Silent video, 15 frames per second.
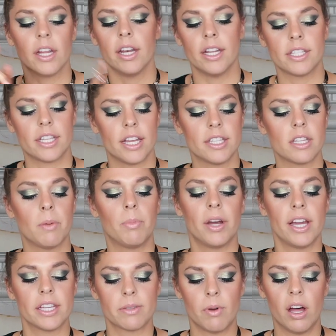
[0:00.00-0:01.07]
And it says,
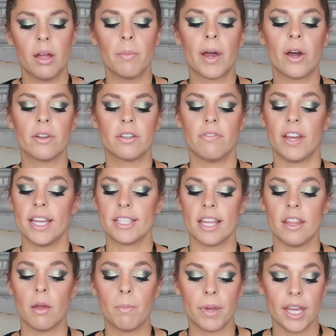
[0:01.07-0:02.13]
apply a small amount to face
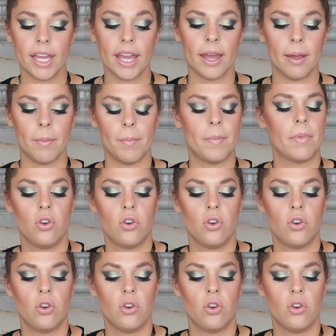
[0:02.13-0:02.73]
in the PM.